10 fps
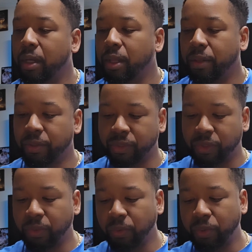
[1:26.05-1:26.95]
There's
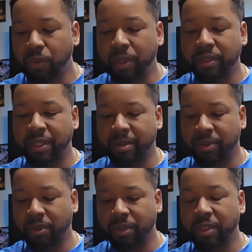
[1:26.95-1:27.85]
two units that I'm
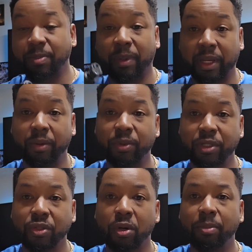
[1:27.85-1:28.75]
going to display, which
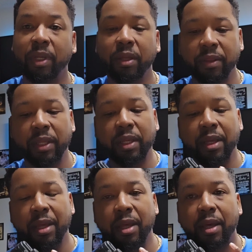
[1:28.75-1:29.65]
is going to be the
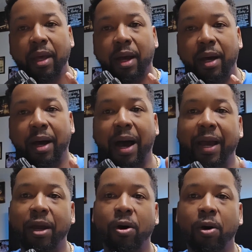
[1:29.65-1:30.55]

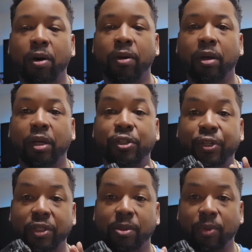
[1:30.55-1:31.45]
IR
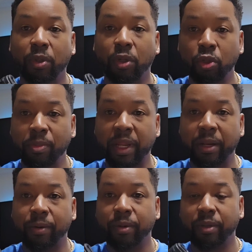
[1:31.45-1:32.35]
adjustable
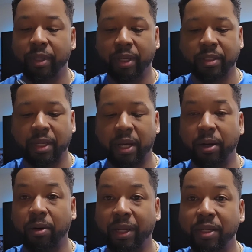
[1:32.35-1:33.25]
illuminator that has an
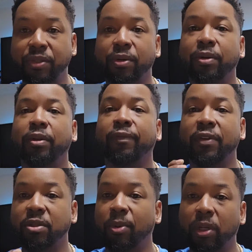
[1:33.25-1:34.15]
IR laser, the
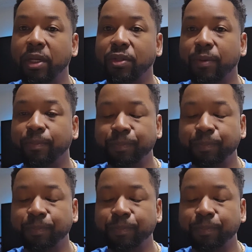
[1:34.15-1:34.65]
visible laser.